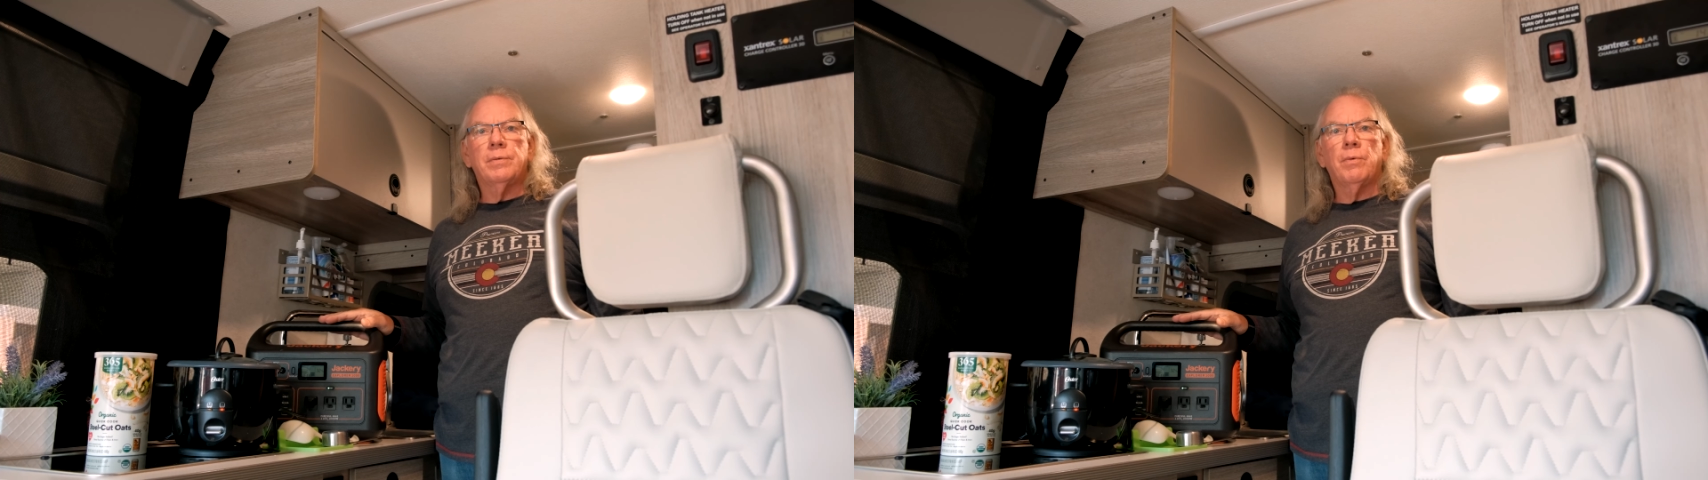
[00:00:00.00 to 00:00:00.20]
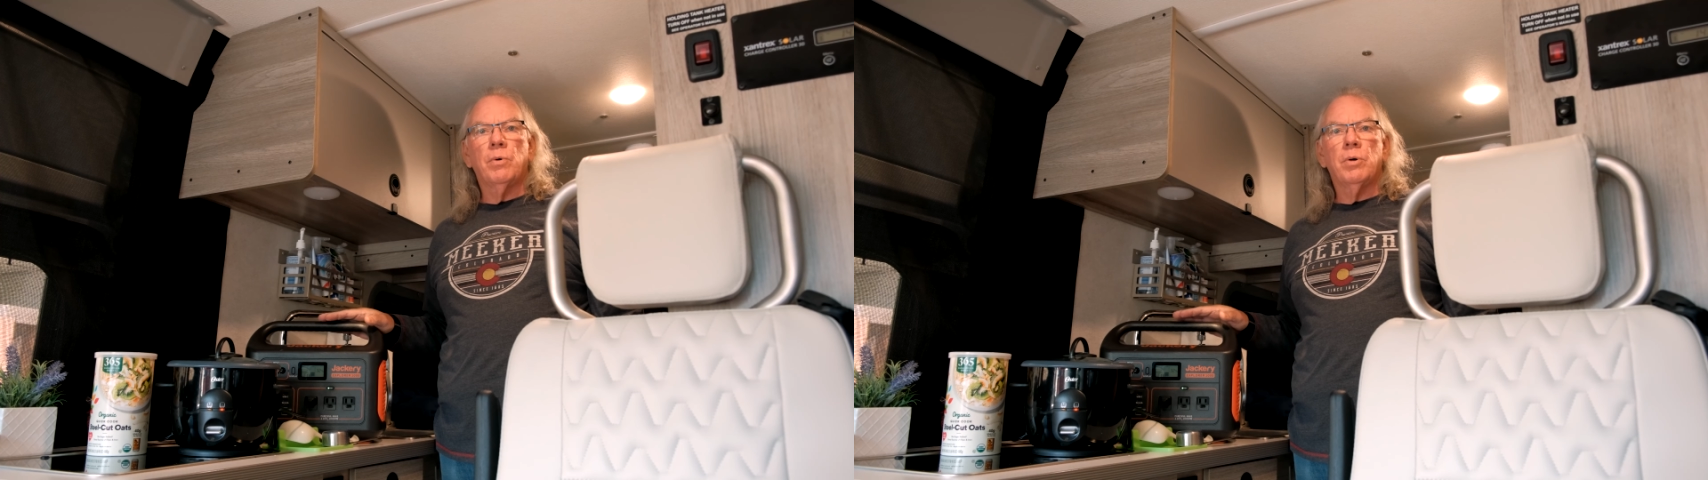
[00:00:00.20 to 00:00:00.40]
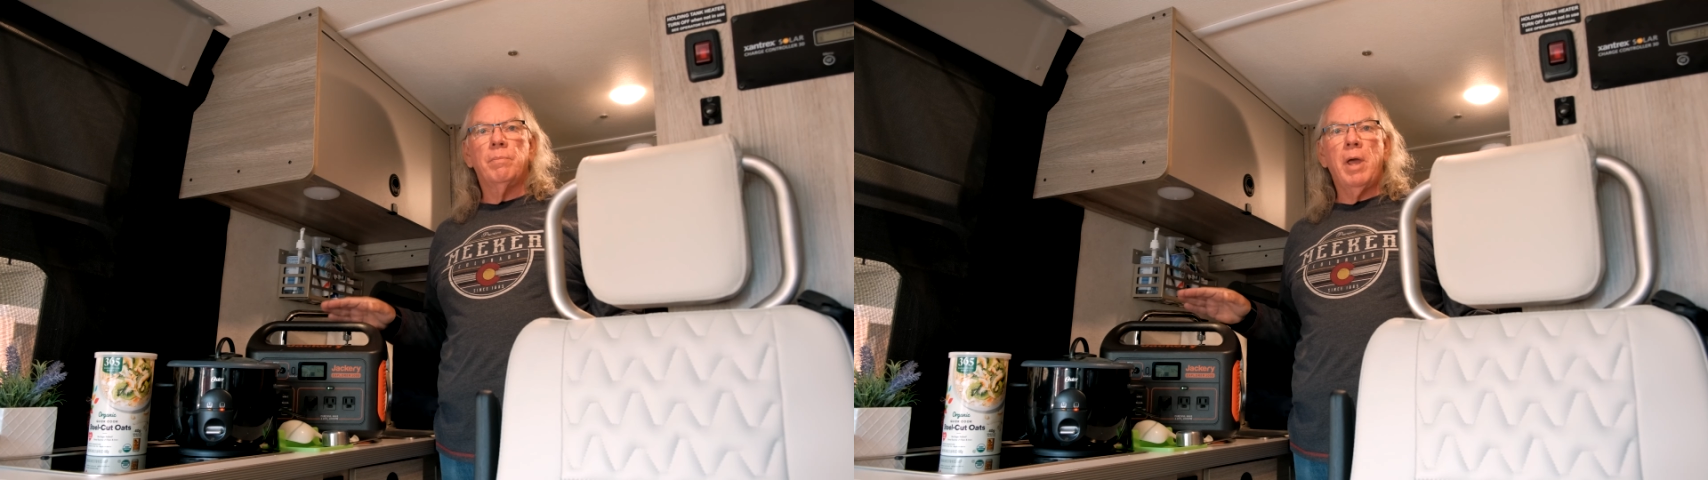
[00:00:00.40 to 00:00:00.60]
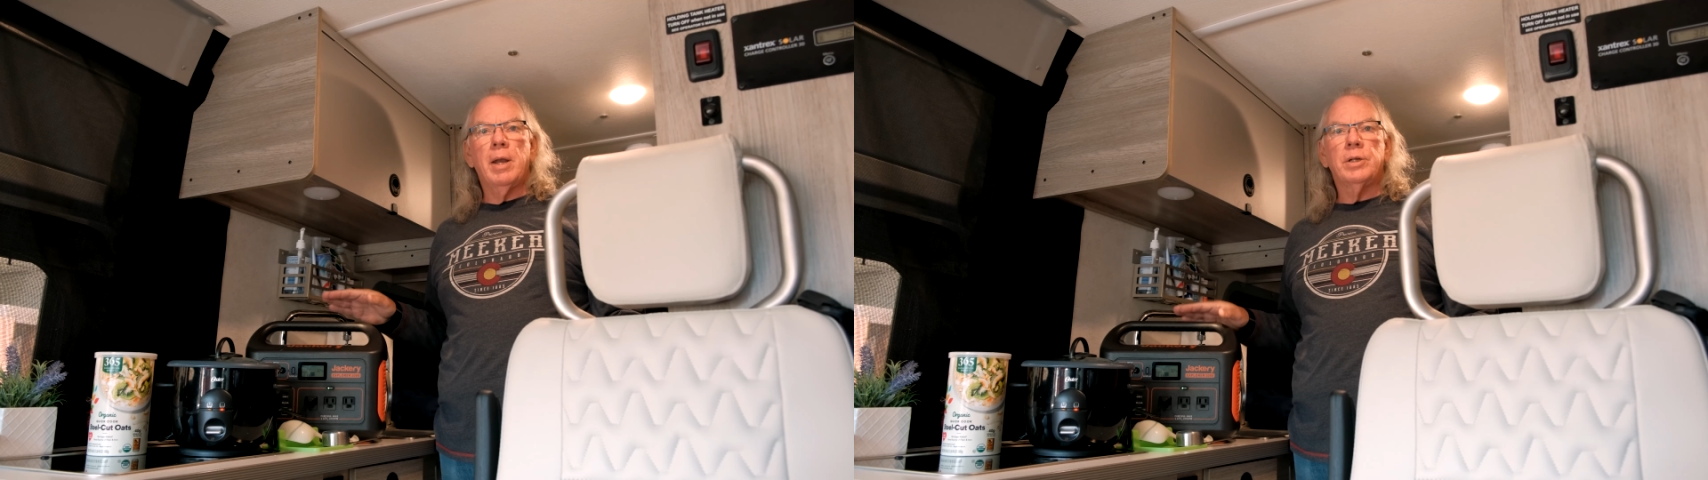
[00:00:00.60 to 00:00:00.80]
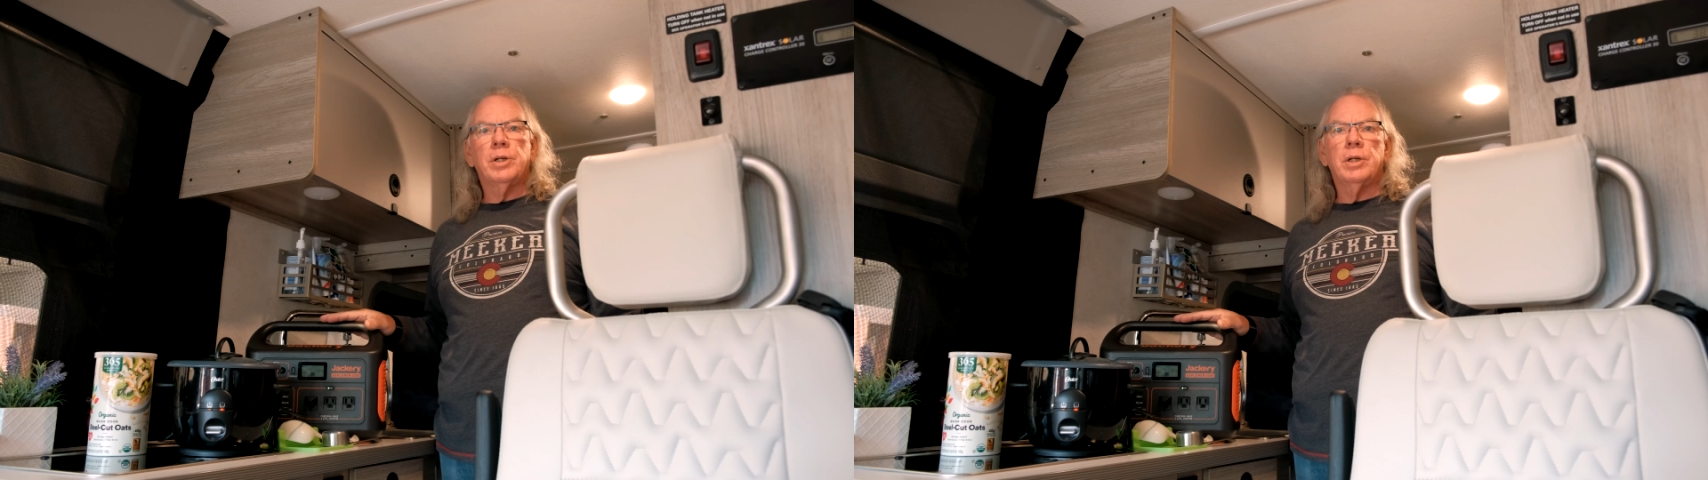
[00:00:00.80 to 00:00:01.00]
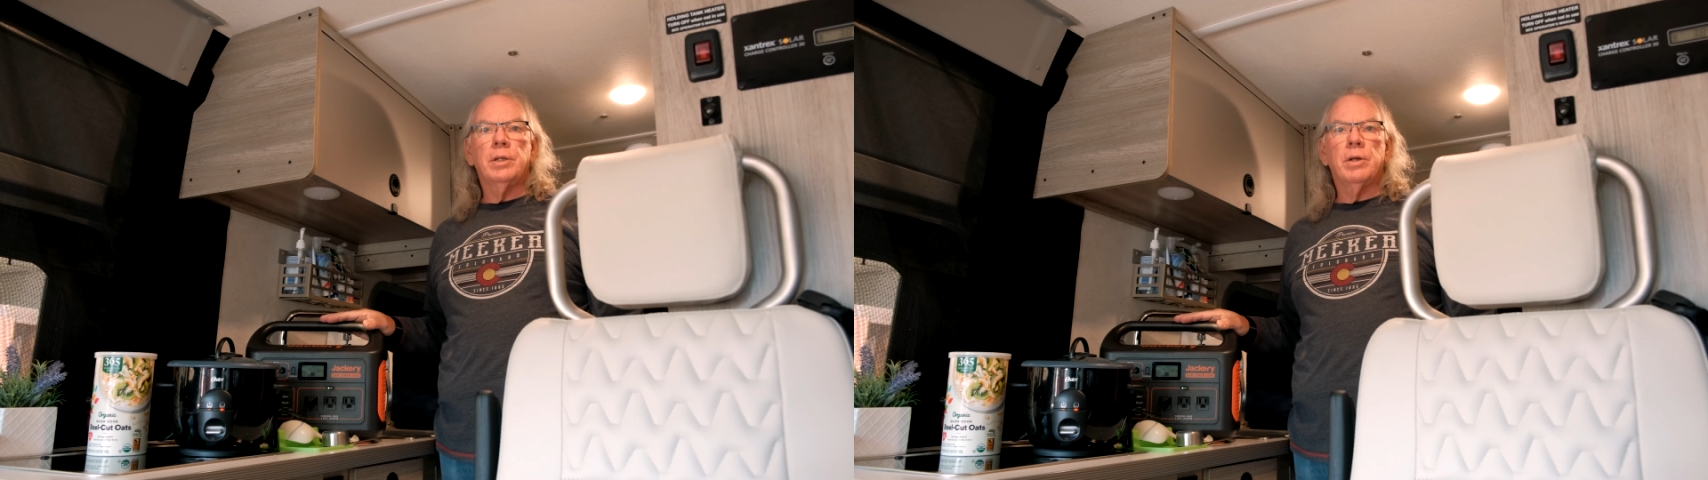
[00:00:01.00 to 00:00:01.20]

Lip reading: for managing